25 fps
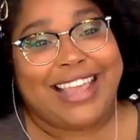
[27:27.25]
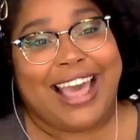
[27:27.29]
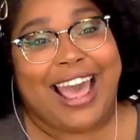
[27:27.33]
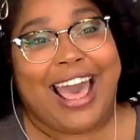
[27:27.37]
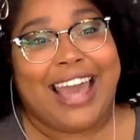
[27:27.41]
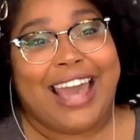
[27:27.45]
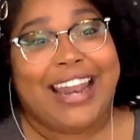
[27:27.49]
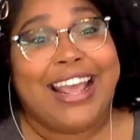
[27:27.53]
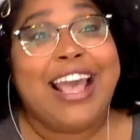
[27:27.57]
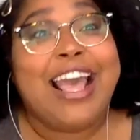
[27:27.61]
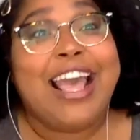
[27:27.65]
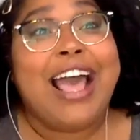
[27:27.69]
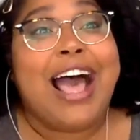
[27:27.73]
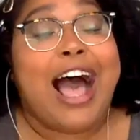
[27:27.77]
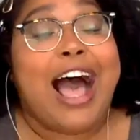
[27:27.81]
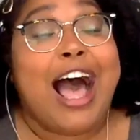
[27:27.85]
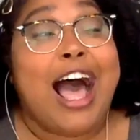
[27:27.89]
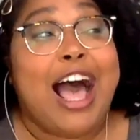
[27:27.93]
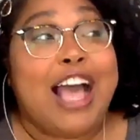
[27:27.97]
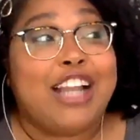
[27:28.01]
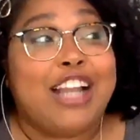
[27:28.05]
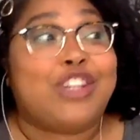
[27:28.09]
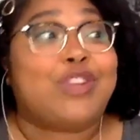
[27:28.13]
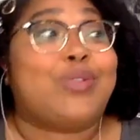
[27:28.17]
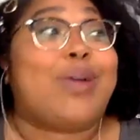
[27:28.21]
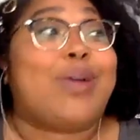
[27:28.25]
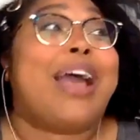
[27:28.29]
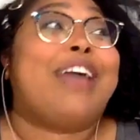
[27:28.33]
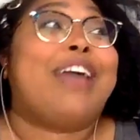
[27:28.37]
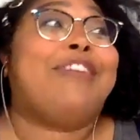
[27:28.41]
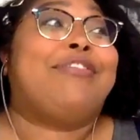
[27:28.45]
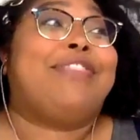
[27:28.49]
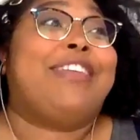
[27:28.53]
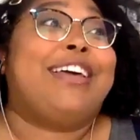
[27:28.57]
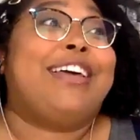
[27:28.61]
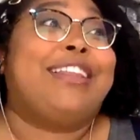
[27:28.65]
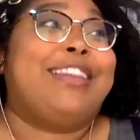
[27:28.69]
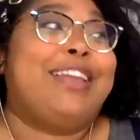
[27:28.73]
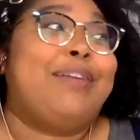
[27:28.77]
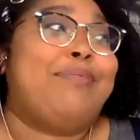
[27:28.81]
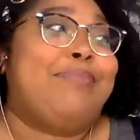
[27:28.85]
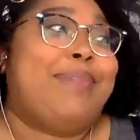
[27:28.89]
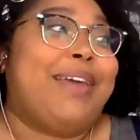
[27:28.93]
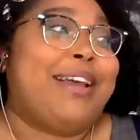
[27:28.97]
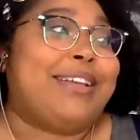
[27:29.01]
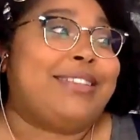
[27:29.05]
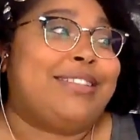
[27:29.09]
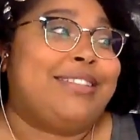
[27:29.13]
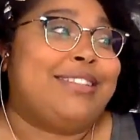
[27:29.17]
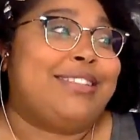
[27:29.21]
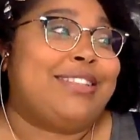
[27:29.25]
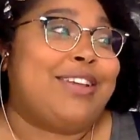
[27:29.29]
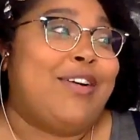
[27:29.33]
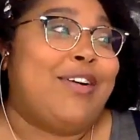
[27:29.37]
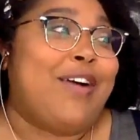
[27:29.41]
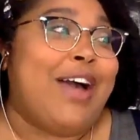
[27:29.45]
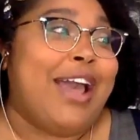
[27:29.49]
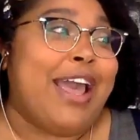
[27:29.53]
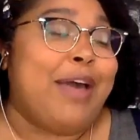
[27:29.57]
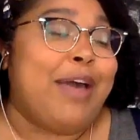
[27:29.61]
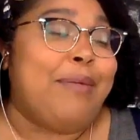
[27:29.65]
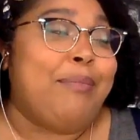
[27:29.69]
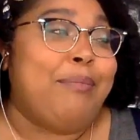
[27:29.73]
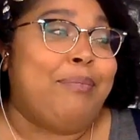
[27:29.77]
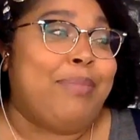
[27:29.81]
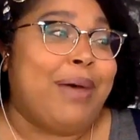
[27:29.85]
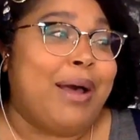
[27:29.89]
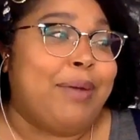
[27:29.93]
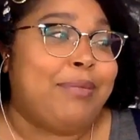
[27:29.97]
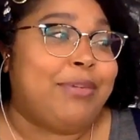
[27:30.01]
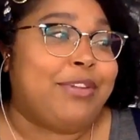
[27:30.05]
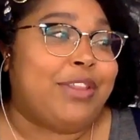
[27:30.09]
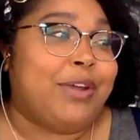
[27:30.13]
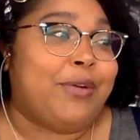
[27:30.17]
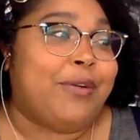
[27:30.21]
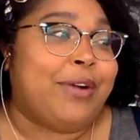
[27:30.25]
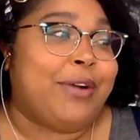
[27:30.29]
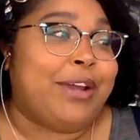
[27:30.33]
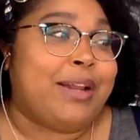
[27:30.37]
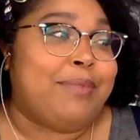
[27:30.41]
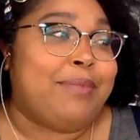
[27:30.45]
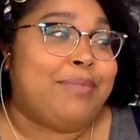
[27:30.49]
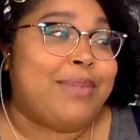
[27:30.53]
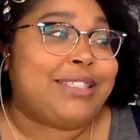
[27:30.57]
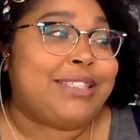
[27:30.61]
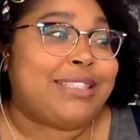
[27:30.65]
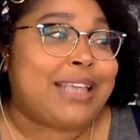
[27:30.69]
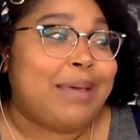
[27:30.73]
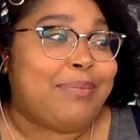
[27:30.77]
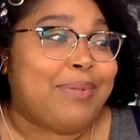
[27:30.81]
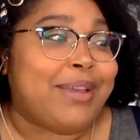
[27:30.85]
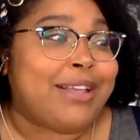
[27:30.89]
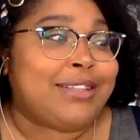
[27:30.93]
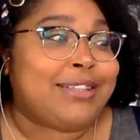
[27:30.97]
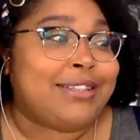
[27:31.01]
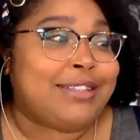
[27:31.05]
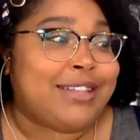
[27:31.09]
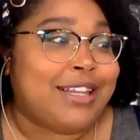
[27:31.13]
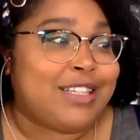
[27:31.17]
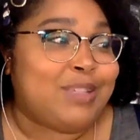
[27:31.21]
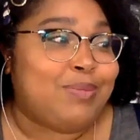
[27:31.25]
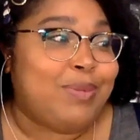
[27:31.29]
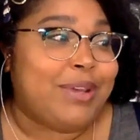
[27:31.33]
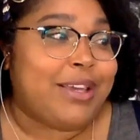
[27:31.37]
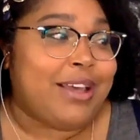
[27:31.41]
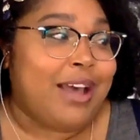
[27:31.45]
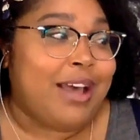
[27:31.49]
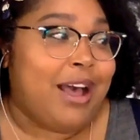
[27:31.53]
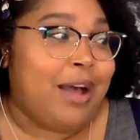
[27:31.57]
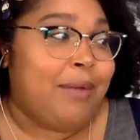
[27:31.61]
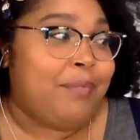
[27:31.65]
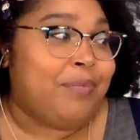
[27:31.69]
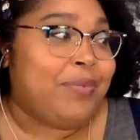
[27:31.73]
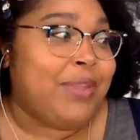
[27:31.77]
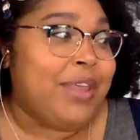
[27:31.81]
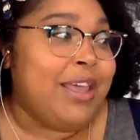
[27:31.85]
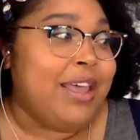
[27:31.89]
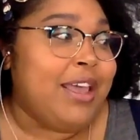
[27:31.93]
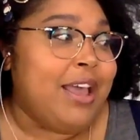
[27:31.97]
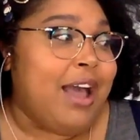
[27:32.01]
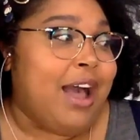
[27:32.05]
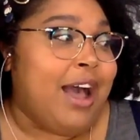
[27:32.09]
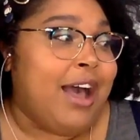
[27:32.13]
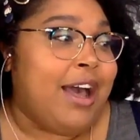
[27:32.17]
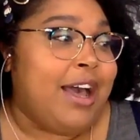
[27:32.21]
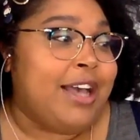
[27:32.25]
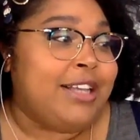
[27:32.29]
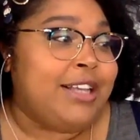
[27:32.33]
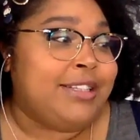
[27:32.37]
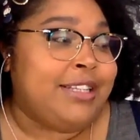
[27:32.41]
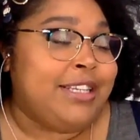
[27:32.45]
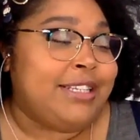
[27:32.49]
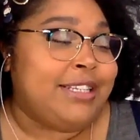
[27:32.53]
that uh, drive the Olympics, and so I am bummed that we're going to miss that because it does become uh,